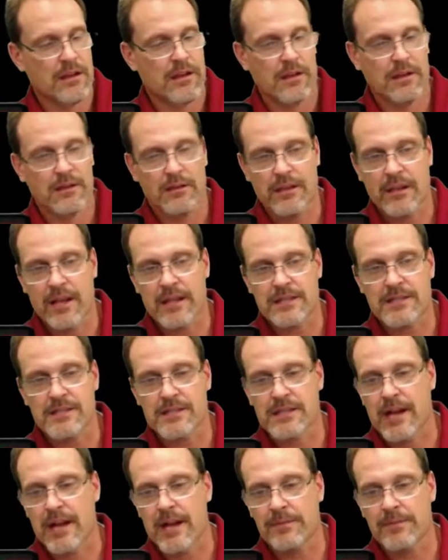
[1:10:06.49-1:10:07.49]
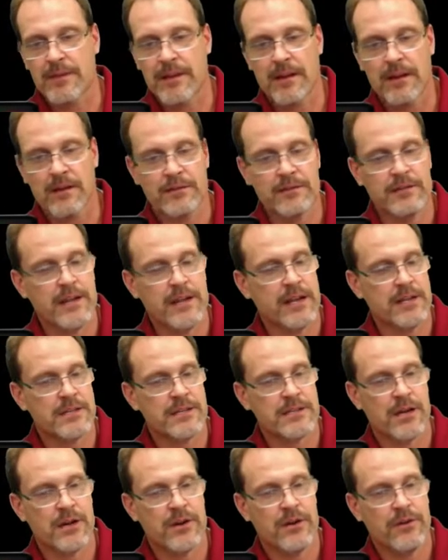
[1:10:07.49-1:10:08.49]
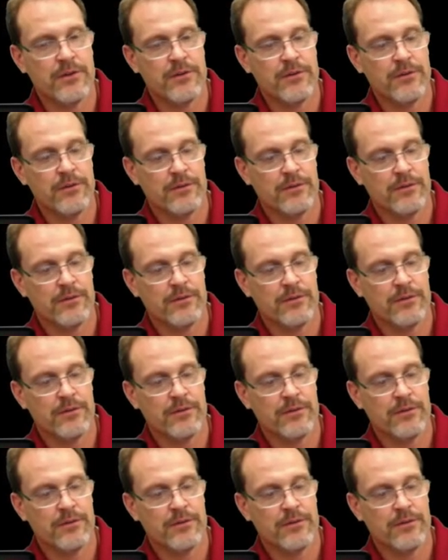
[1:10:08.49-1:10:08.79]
you got Skype there, Deniso?